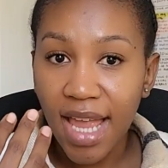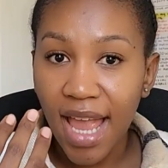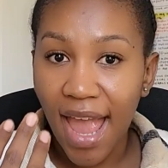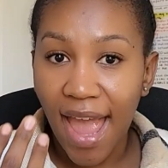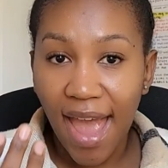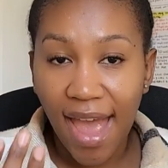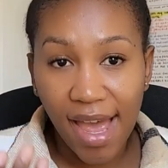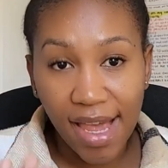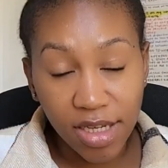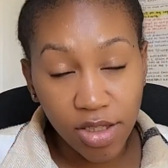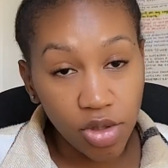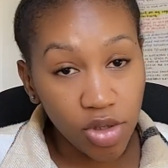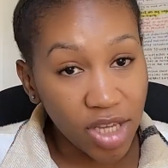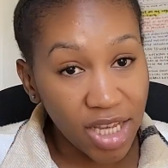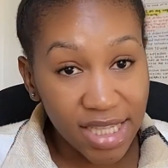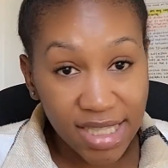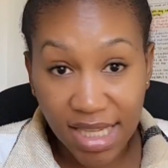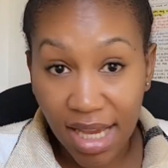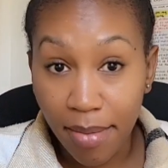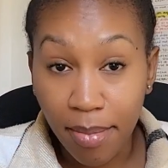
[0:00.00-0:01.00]
and you
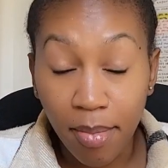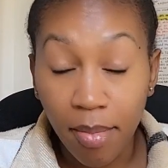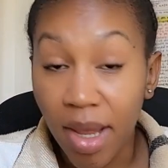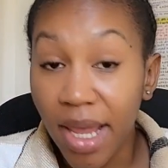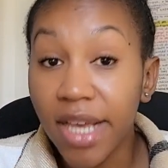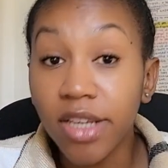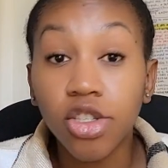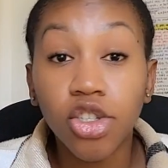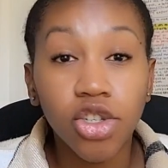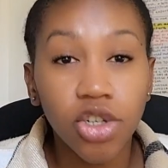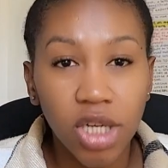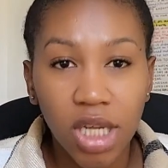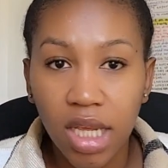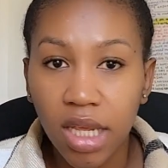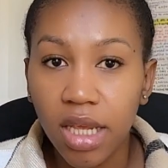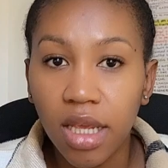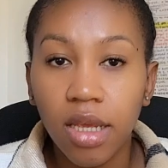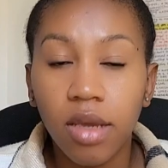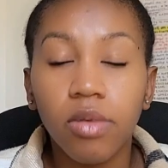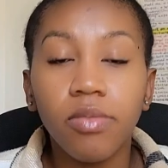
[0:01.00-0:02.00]
get some
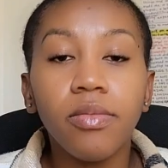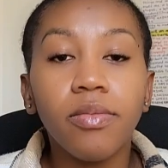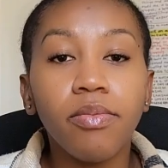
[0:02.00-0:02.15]
history